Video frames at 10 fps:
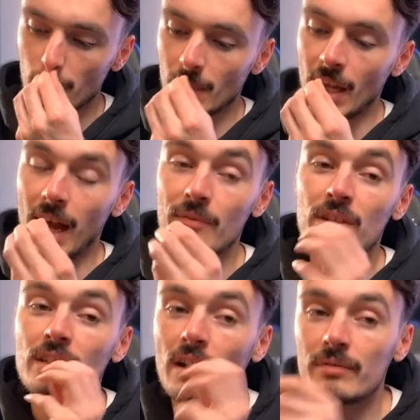I have
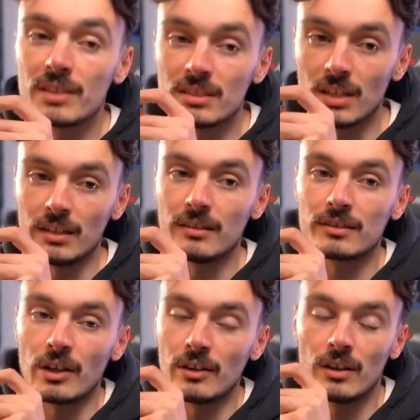another design that's
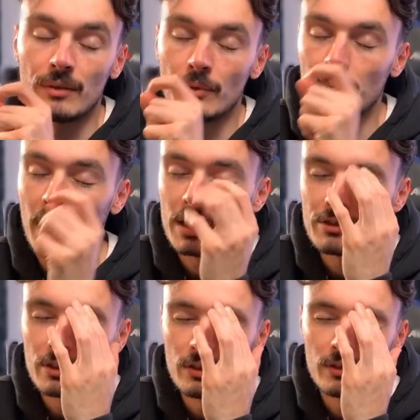going live on
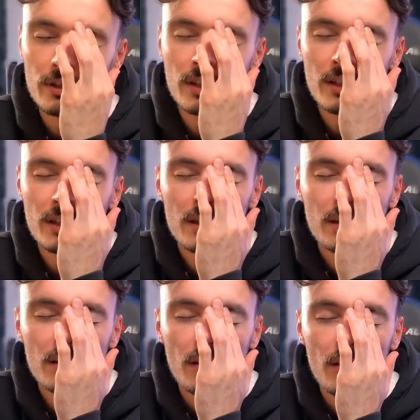Patreon.
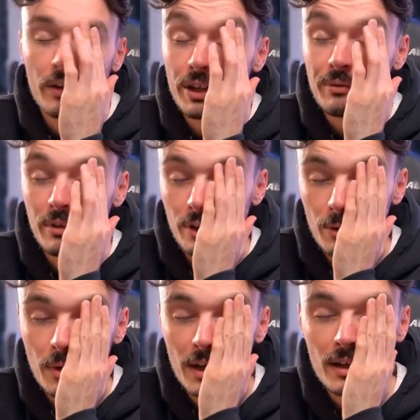Oh, I don't even know
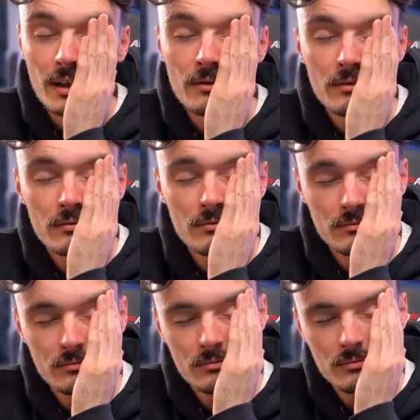when now.
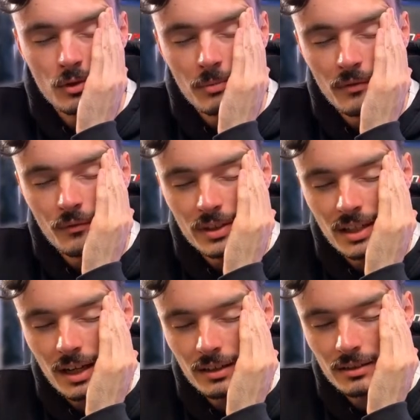What month is
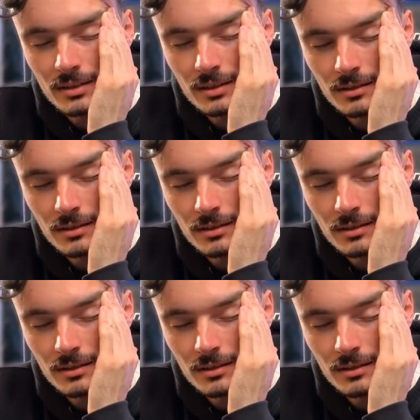next?